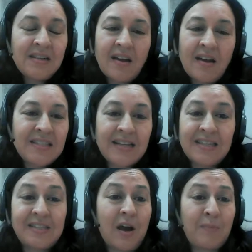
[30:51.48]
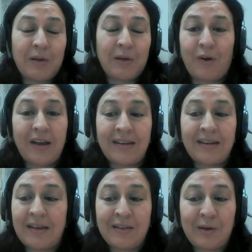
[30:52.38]
not a sexy topic, Roy,
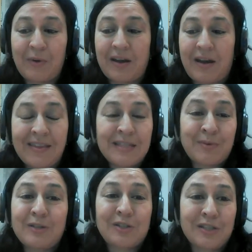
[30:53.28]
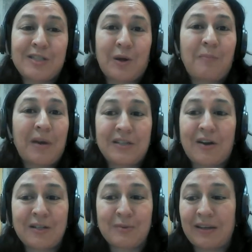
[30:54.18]
and you know what? That's what I usually start my
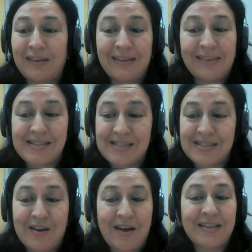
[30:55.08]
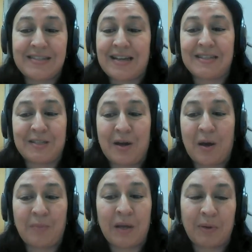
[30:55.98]
talks with. This is not a sexy
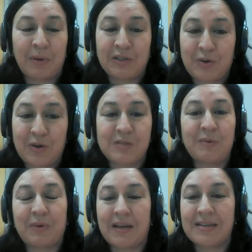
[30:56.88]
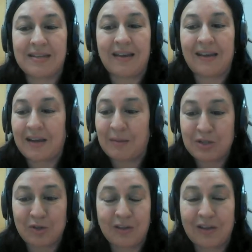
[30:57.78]
topic, but trust me when I say, and I'm
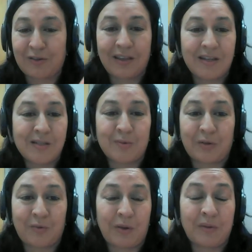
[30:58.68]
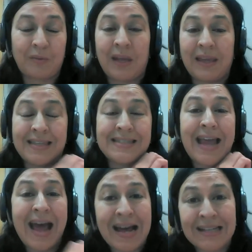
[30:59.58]
sure the other ladies will agree with me, this
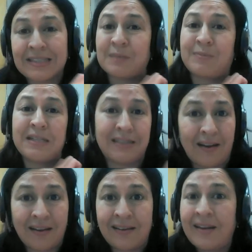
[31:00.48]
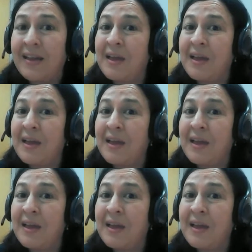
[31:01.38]
has to be done